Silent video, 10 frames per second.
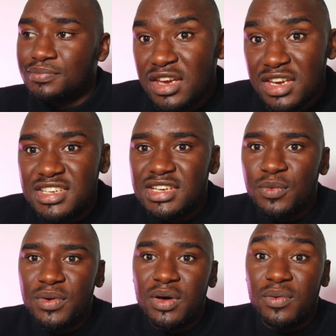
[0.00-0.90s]
Initially,
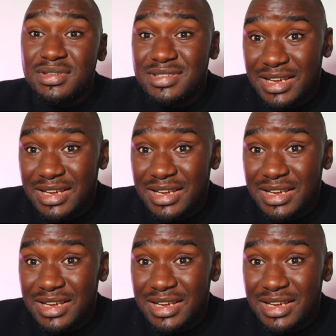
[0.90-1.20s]
when I was